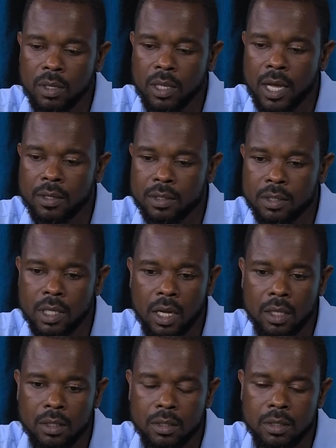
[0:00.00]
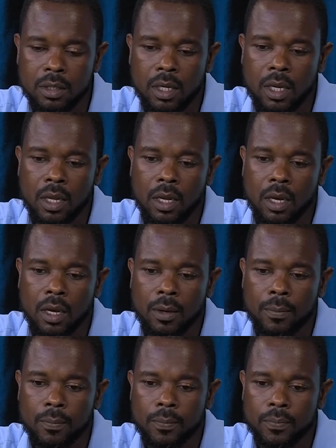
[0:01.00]
thousand dollars,
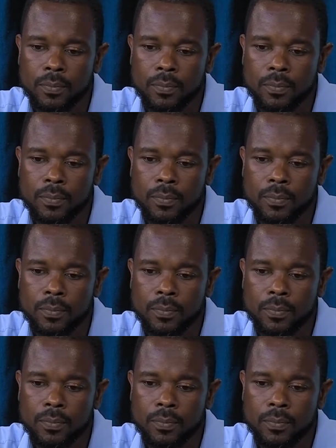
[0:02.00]
um,